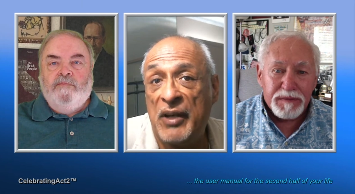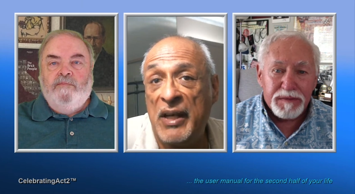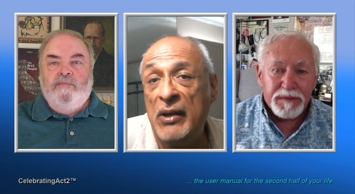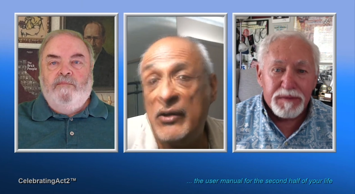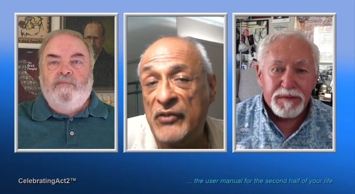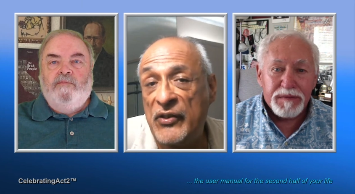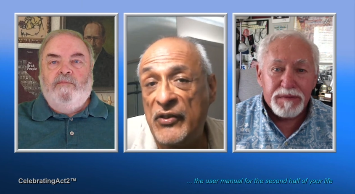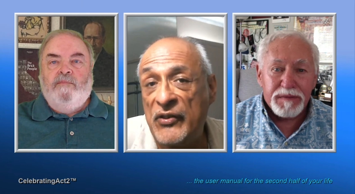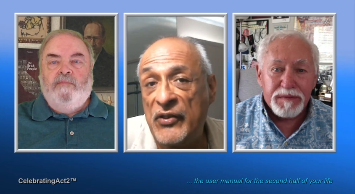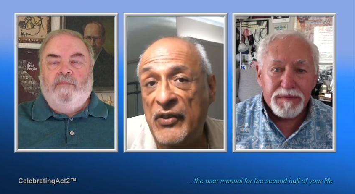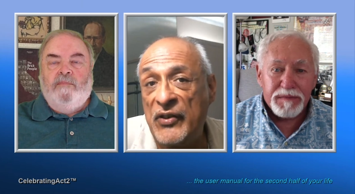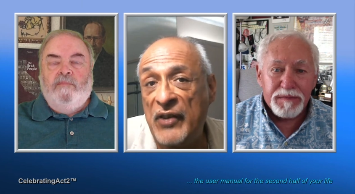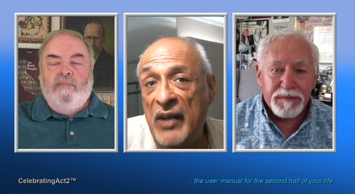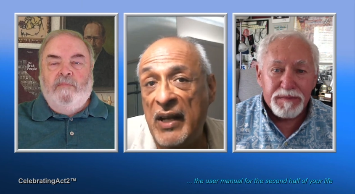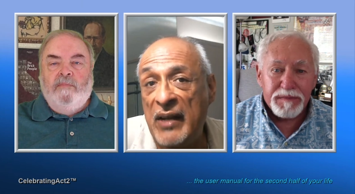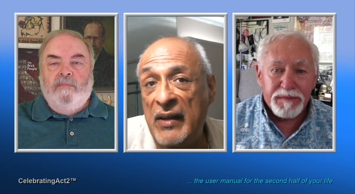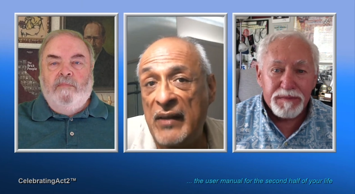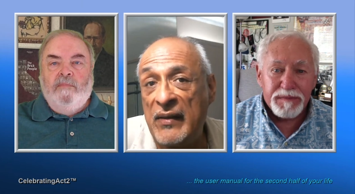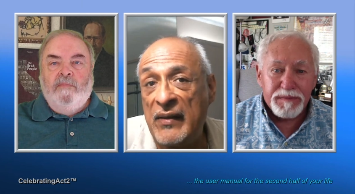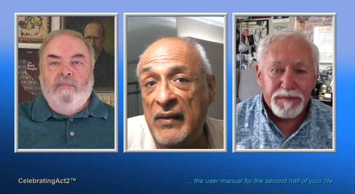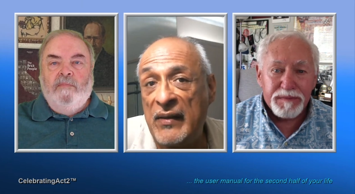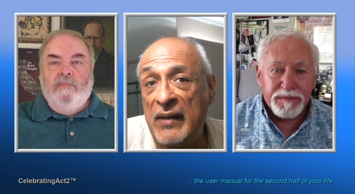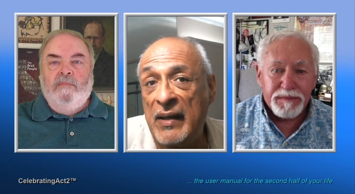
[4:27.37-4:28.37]
Speaker 1: He used to
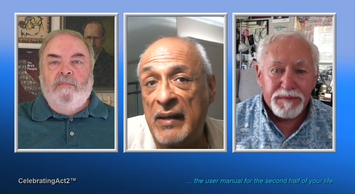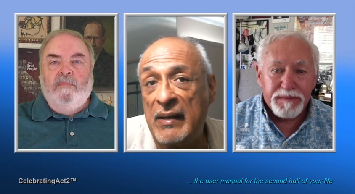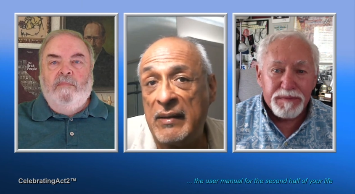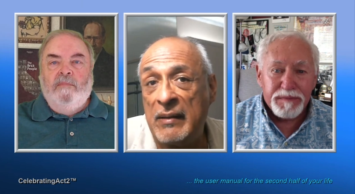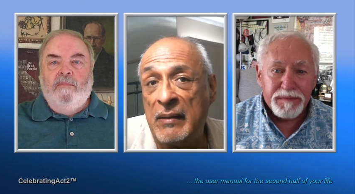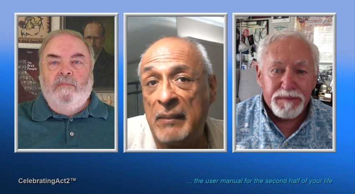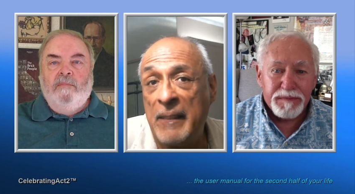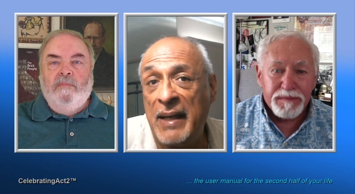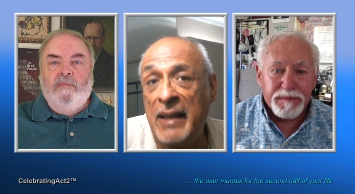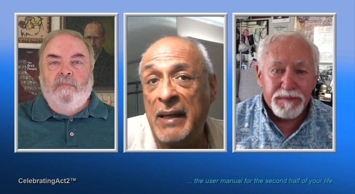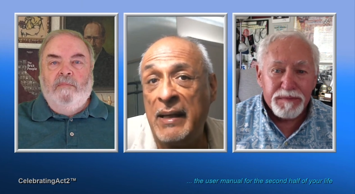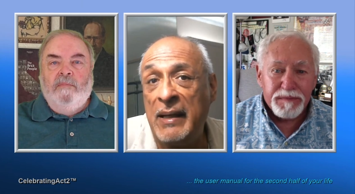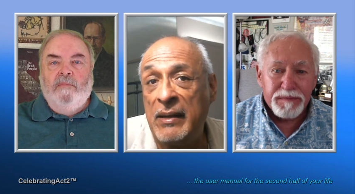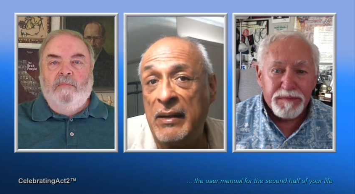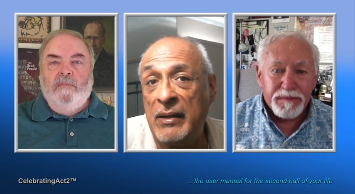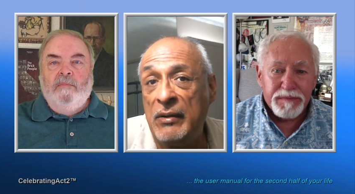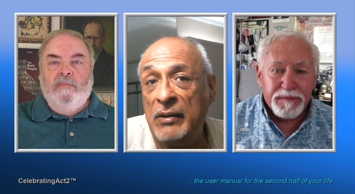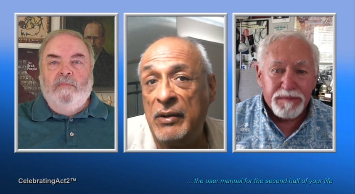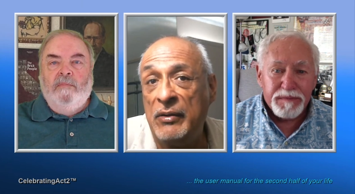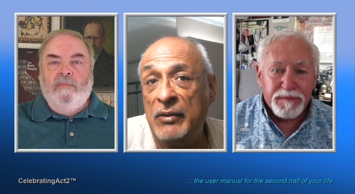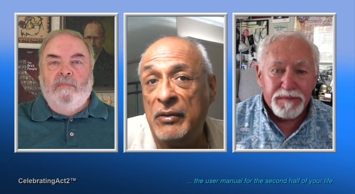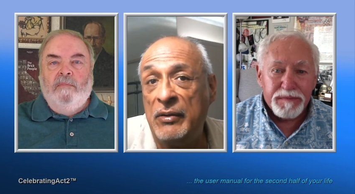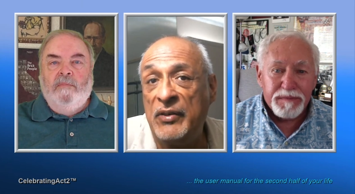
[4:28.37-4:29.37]
say that, uh, Manny,
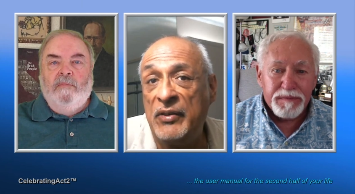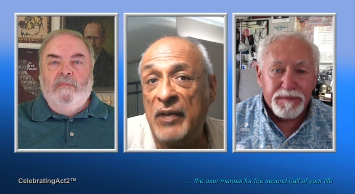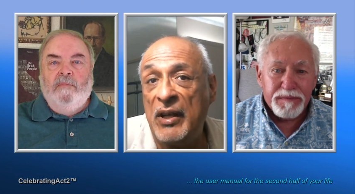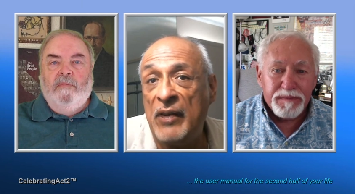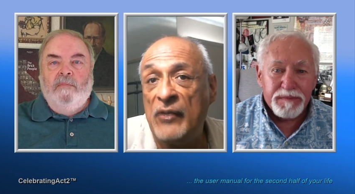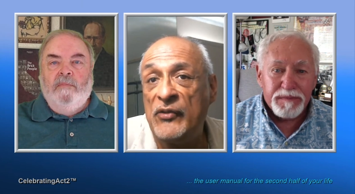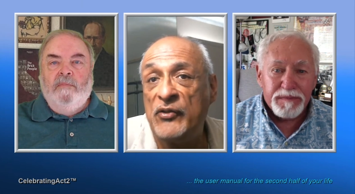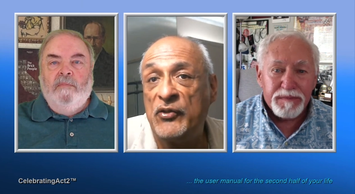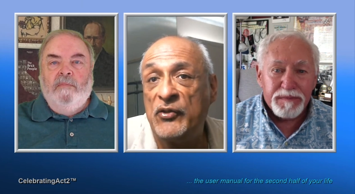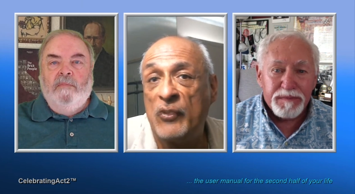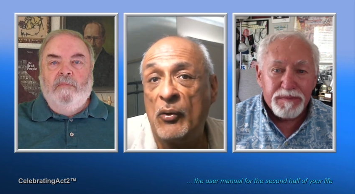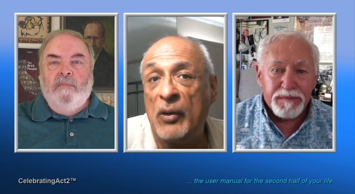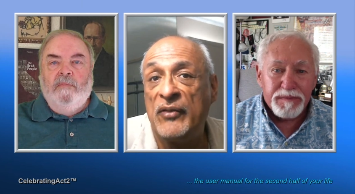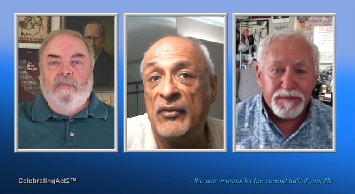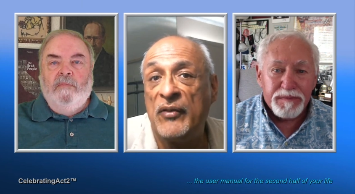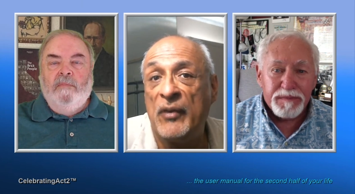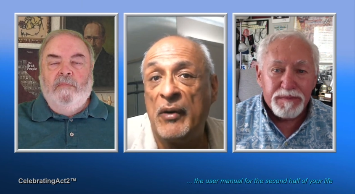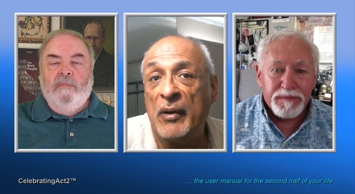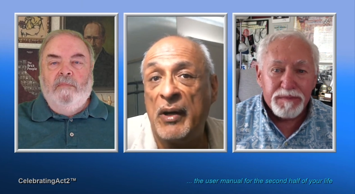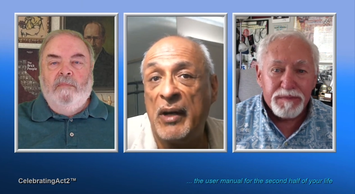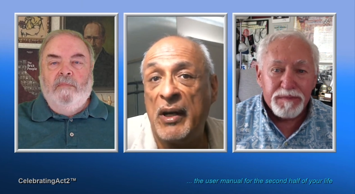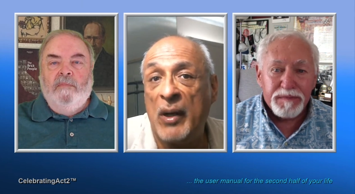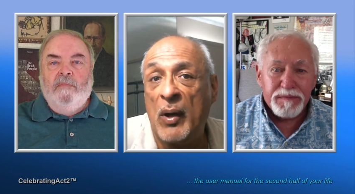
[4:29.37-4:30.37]
you, you tell
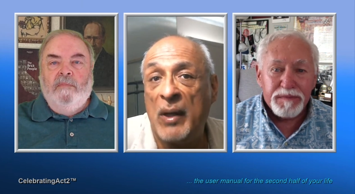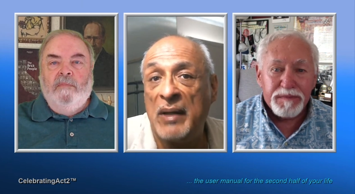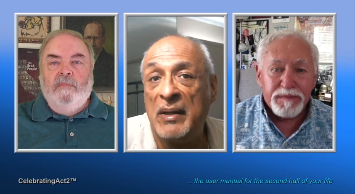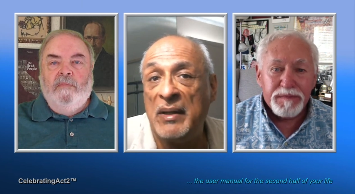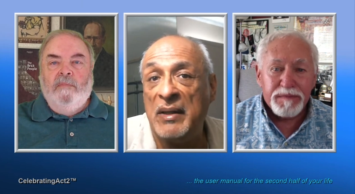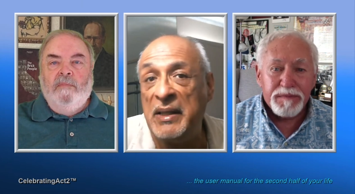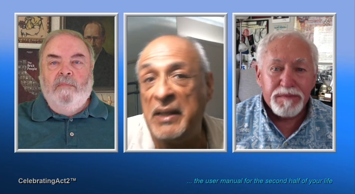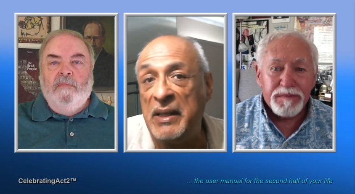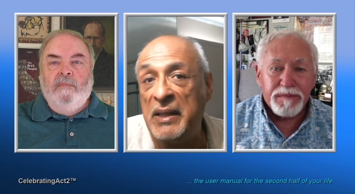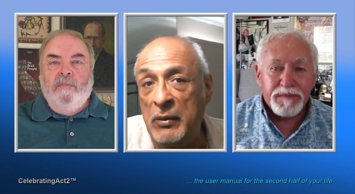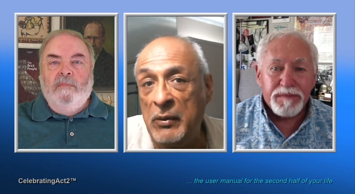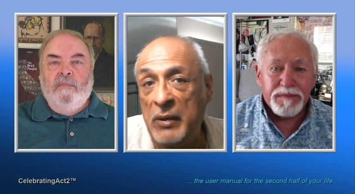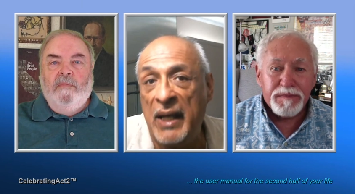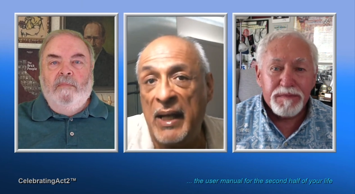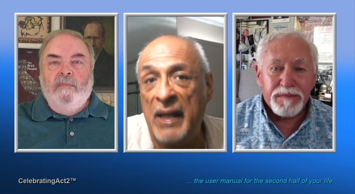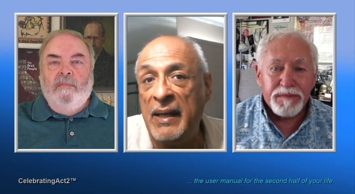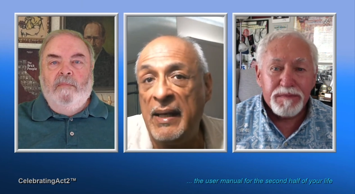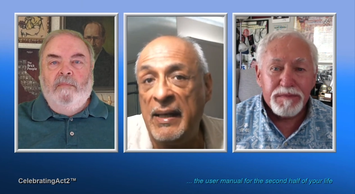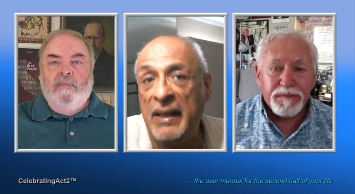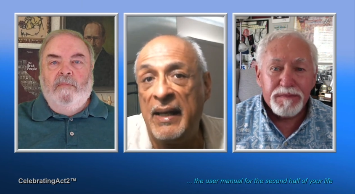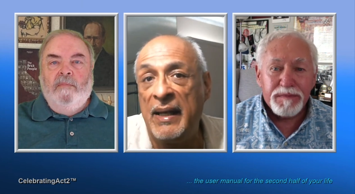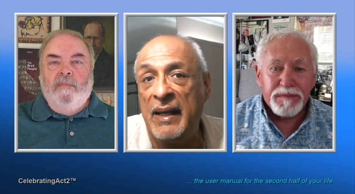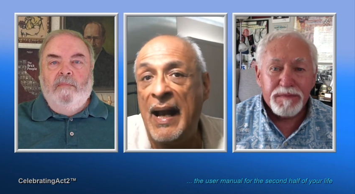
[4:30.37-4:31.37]
stories very quickly. You get
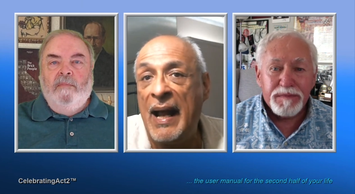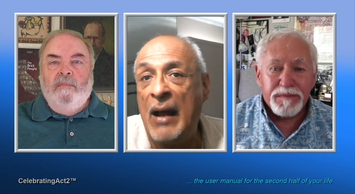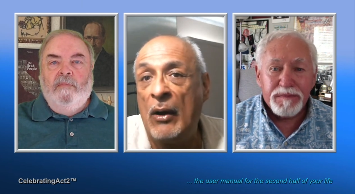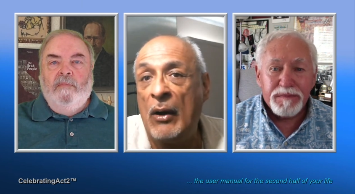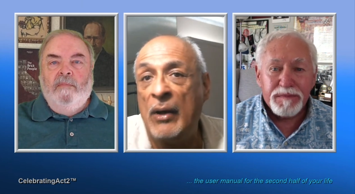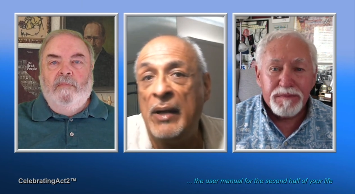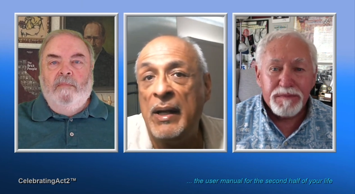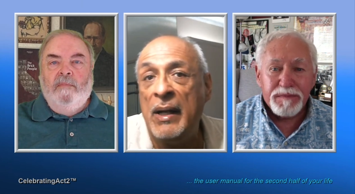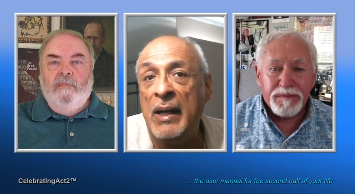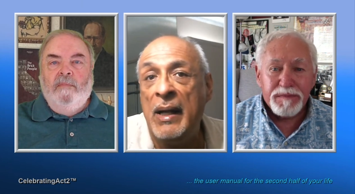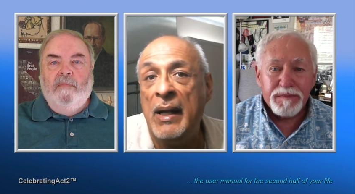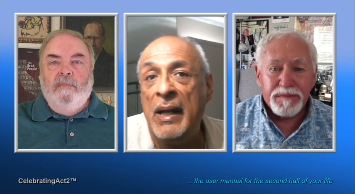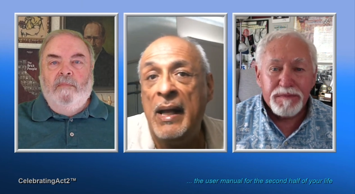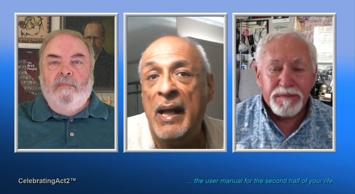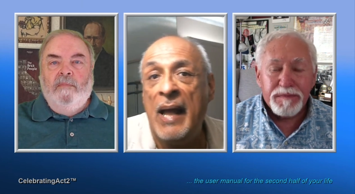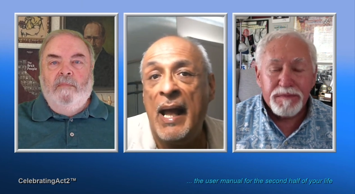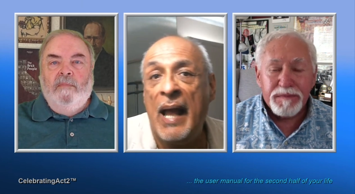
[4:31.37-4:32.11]
in, get out,